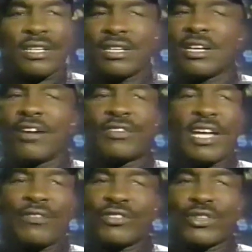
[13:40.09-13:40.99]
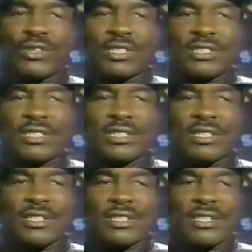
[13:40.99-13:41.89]
Love to have George.
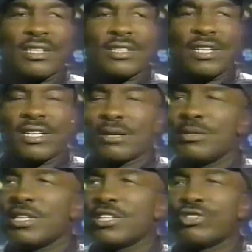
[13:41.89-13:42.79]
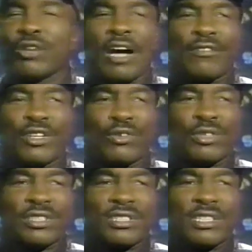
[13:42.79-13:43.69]
Give me just two-hour
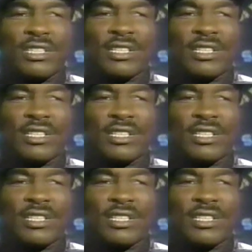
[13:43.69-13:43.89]
notice.